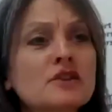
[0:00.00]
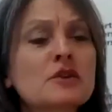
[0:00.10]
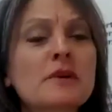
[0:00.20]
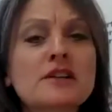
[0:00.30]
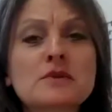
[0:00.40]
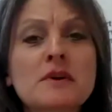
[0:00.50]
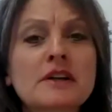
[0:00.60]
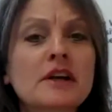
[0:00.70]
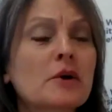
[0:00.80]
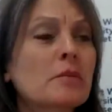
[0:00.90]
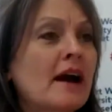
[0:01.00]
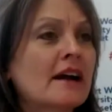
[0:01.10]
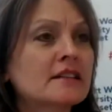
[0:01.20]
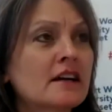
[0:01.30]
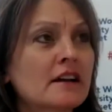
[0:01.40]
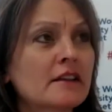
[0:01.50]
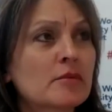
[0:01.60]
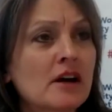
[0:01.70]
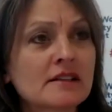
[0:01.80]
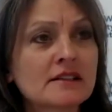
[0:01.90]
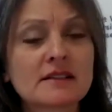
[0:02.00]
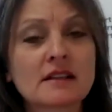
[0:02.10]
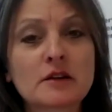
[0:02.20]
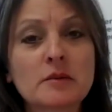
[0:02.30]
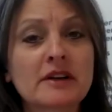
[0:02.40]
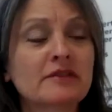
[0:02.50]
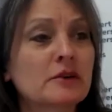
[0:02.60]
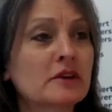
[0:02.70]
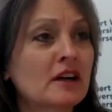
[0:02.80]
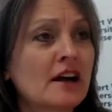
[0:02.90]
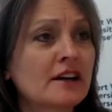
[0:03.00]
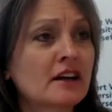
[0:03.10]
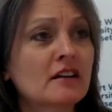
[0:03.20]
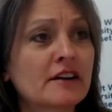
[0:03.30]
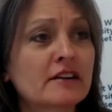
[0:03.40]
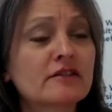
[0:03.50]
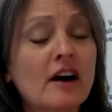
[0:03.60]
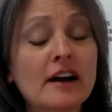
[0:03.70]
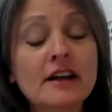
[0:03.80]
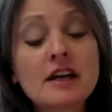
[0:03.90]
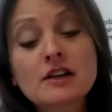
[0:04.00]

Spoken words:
Toomey, I just wanted to go back to kind of the process a little bit, if you can kind of clarify.